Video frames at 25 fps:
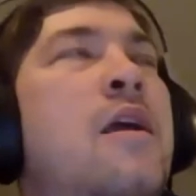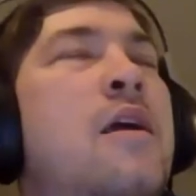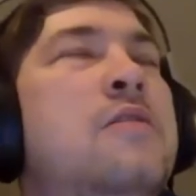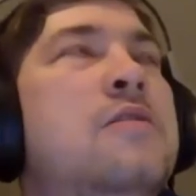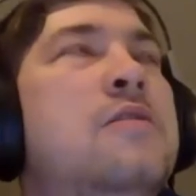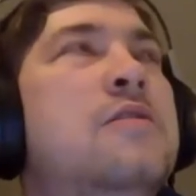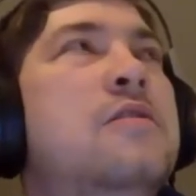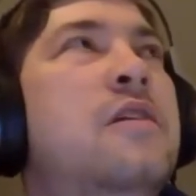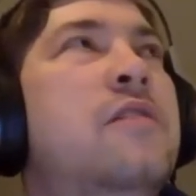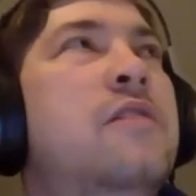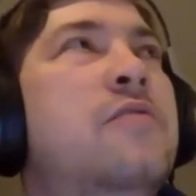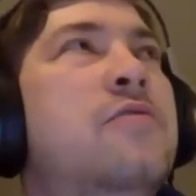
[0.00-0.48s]

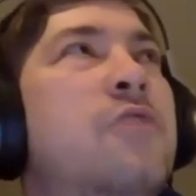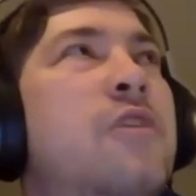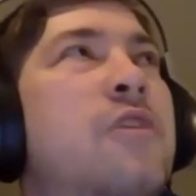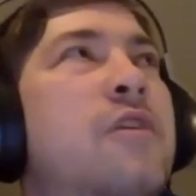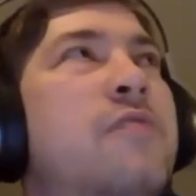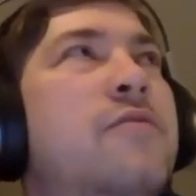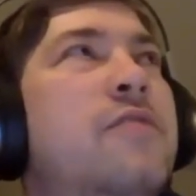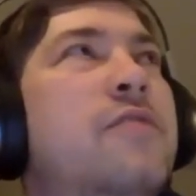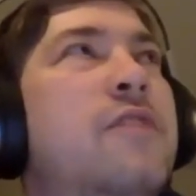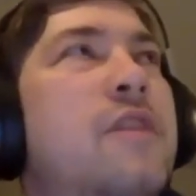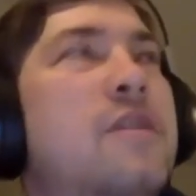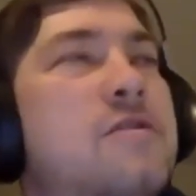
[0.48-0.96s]
delay of
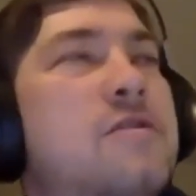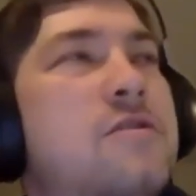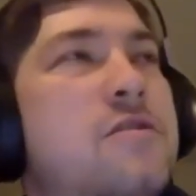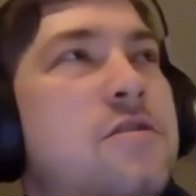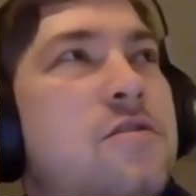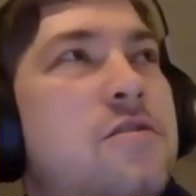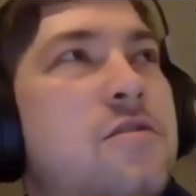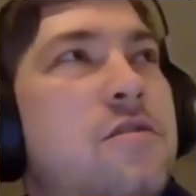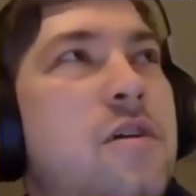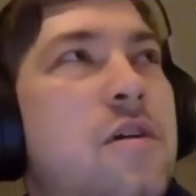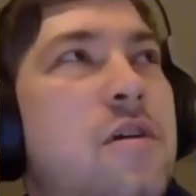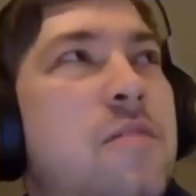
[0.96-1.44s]
gratification
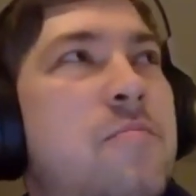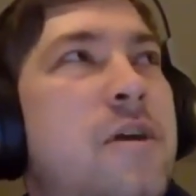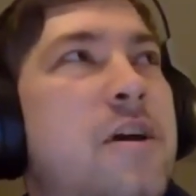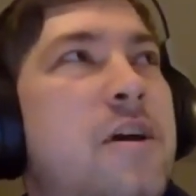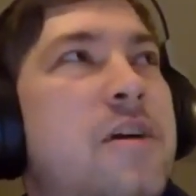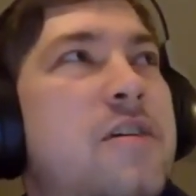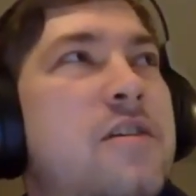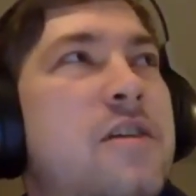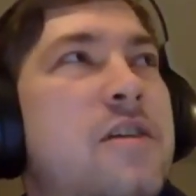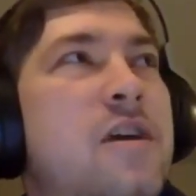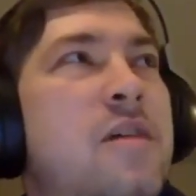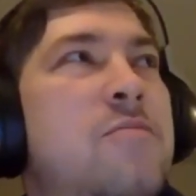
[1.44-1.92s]
too, to come
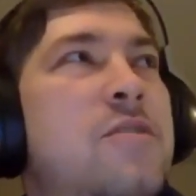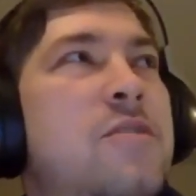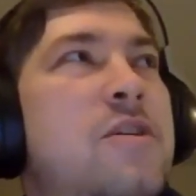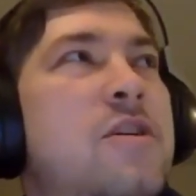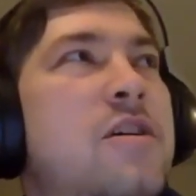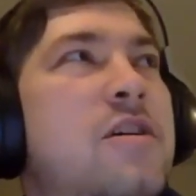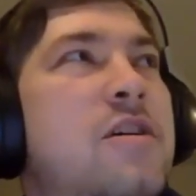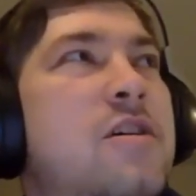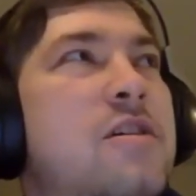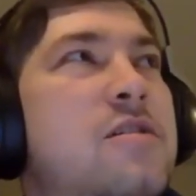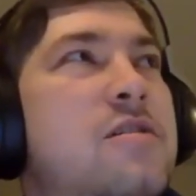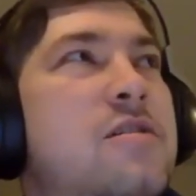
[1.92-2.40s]
back to that,
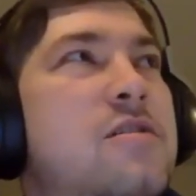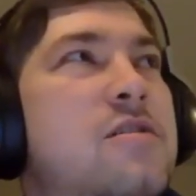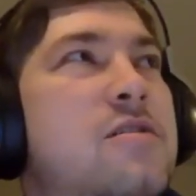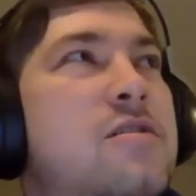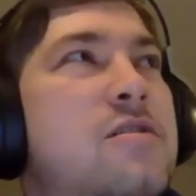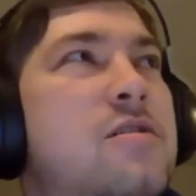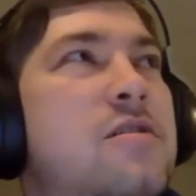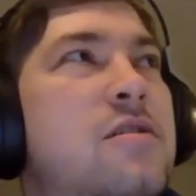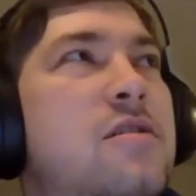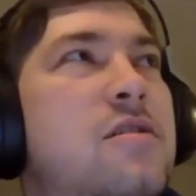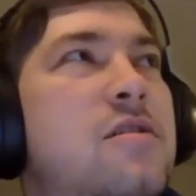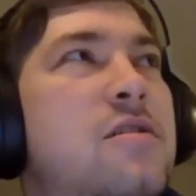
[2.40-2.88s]
because,